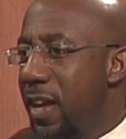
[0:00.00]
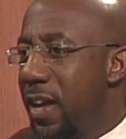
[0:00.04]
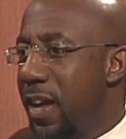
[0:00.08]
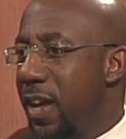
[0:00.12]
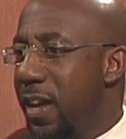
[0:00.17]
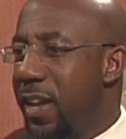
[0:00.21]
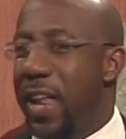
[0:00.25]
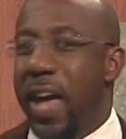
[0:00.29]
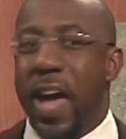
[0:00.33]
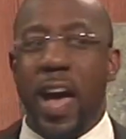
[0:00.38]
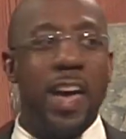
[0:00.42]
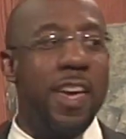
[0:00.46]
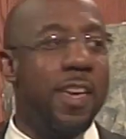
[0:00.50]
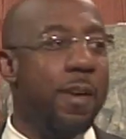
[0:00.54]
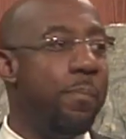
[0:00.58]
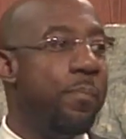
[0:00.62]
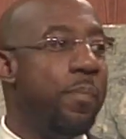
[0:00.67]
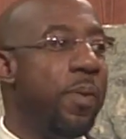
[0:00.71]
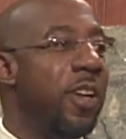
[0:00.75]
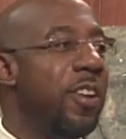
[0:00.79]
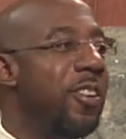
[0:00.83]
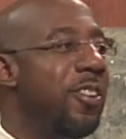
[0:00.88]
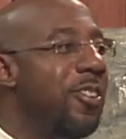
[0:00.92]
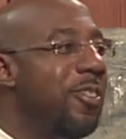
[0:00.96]
Hadiah
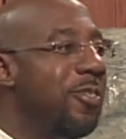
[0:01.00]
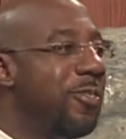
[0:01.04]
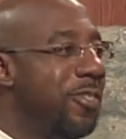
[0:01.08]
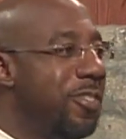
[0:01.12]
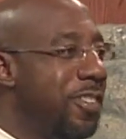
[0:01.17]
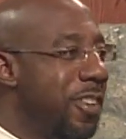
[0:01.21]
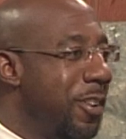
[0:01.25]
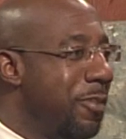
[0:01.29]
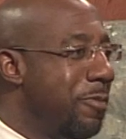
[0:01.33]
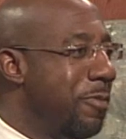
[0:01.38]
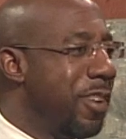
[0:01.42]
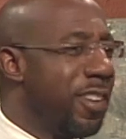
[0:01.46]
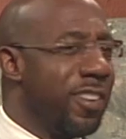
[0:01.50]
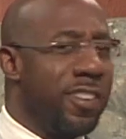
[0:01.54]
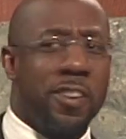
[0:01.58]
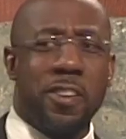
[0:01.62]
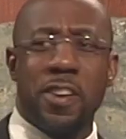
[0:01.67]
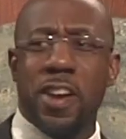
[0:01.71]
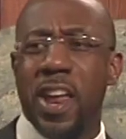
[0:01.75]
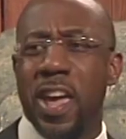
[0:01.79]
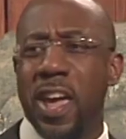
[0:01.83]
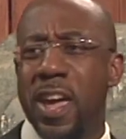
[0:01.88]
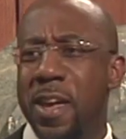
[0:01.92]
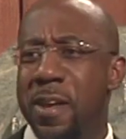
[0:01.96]
Pendleton was her
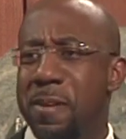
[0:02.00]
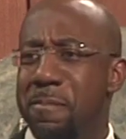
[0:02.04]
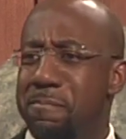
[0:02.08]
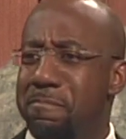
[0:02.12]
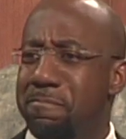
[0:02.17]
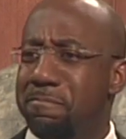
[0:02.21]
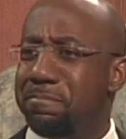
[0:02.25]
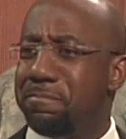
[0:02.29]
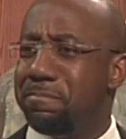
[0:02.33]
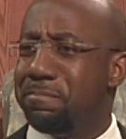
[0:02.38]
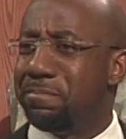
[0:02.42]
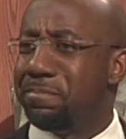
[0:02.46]
name.